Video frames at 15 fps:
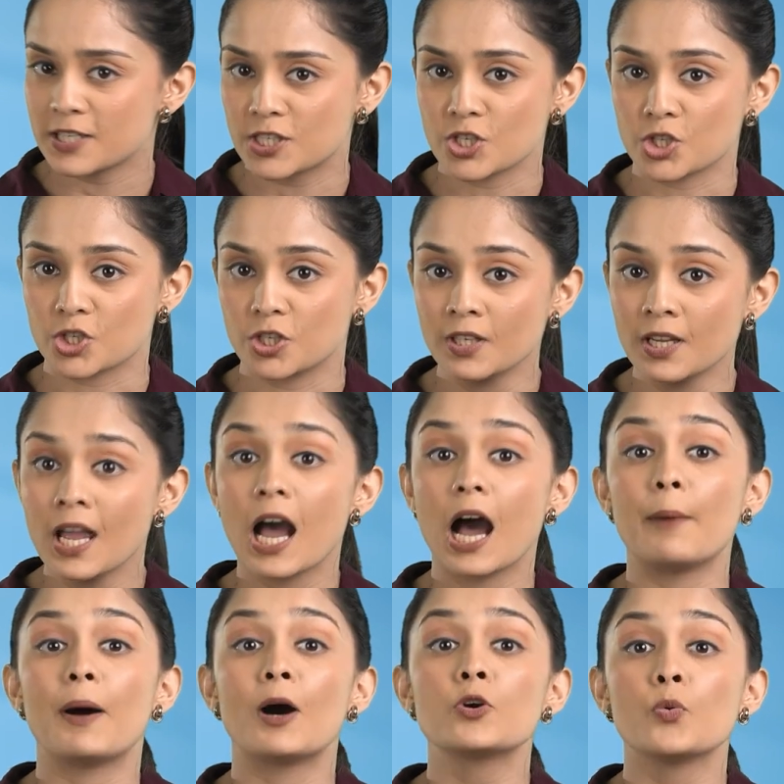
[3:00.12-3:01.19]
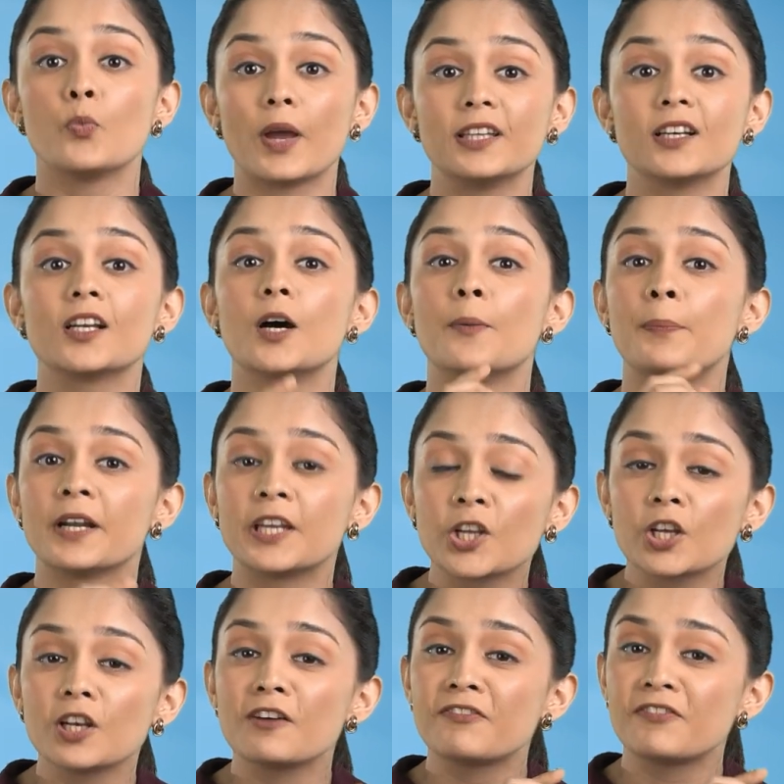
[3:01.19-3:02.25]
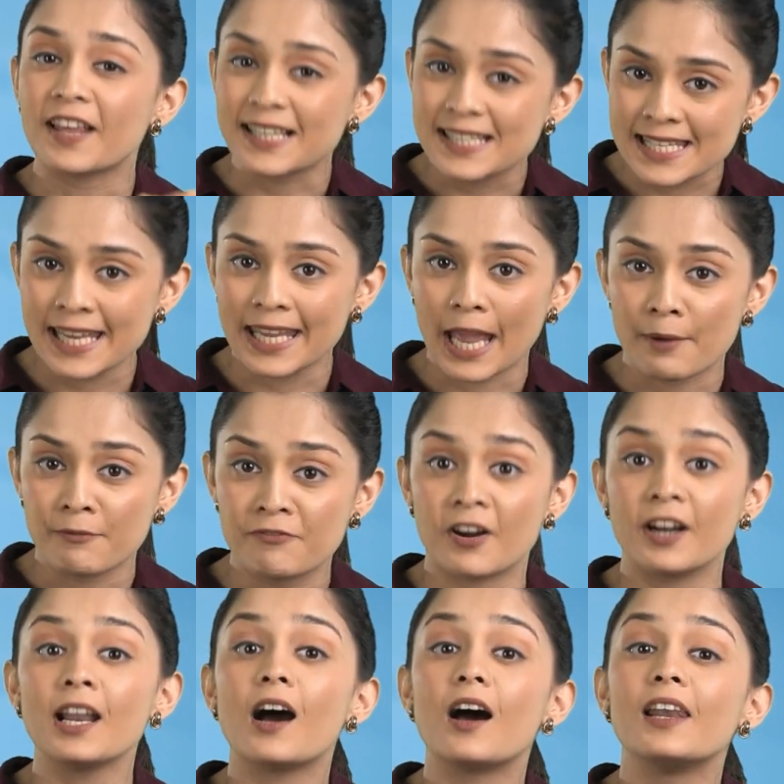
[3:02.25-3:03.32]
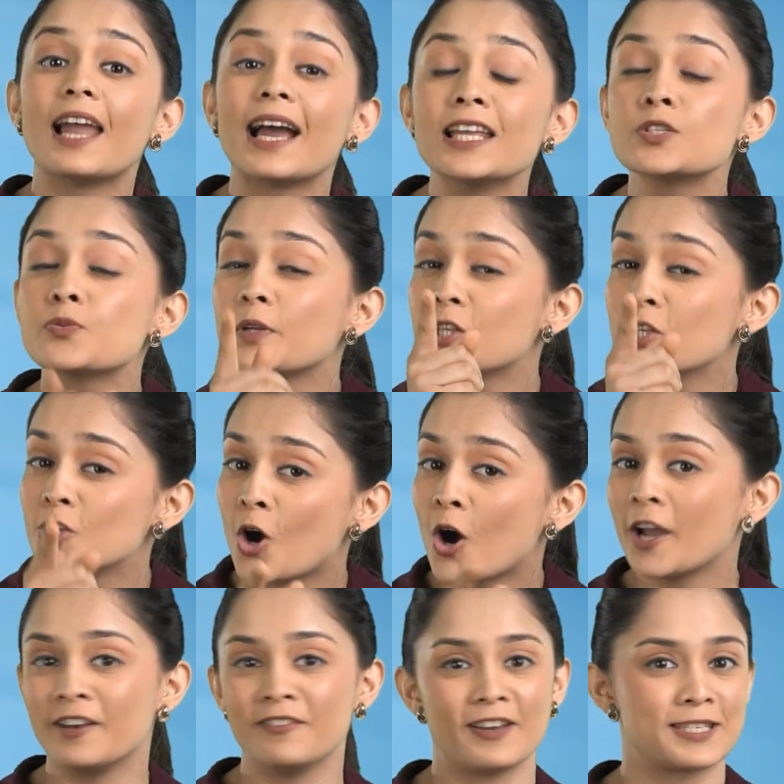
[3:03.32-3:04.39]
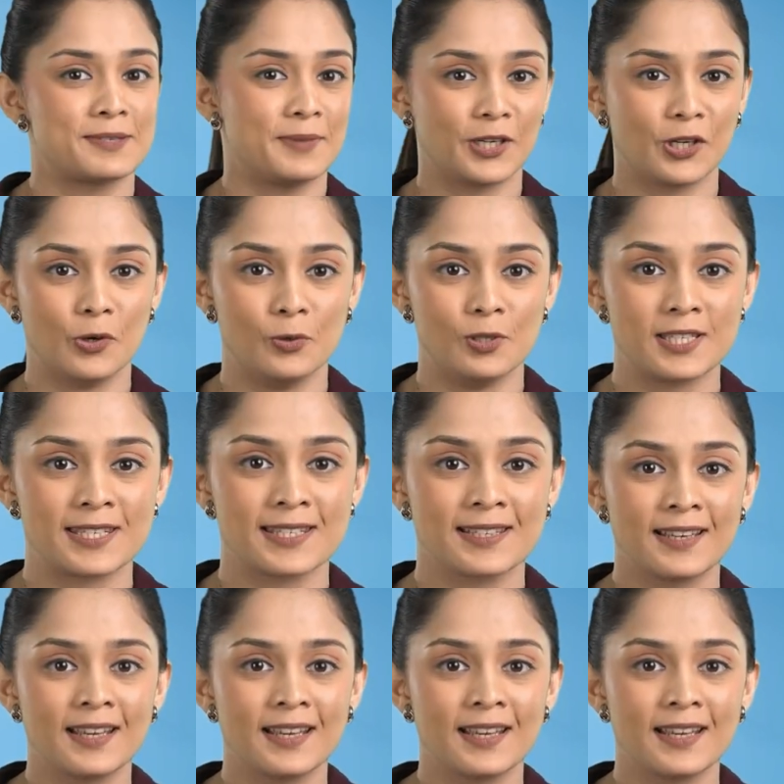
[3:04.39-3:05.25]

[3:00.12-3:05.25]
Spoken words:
decision about whether a particular Flexi Cap fund aligns with your investment goals.